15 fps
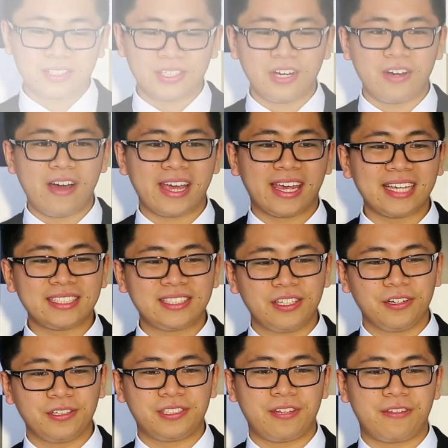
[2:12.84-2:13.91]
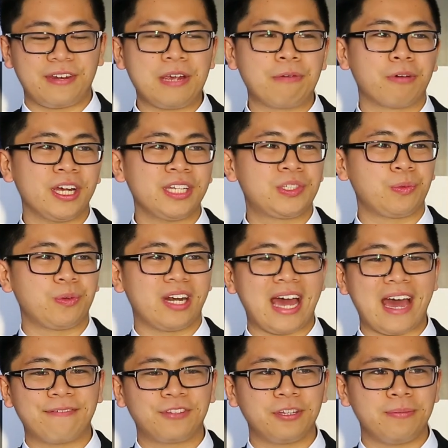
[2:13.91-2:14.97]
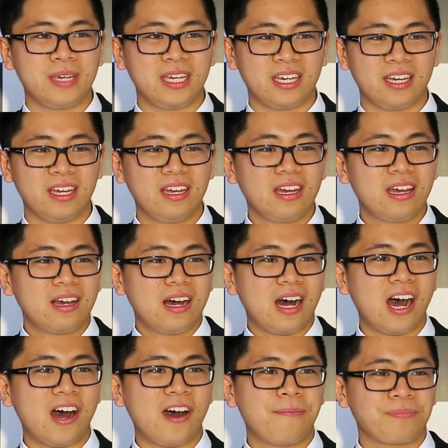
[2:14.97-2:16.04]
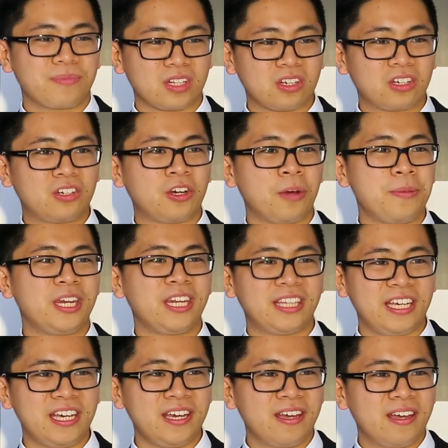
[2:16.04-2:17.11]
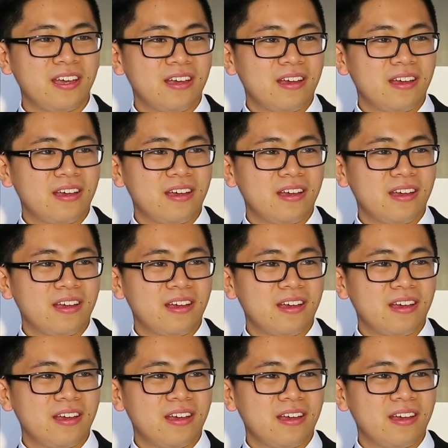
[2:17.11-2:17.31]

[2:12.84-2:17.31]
So I guess those three words would have to be community,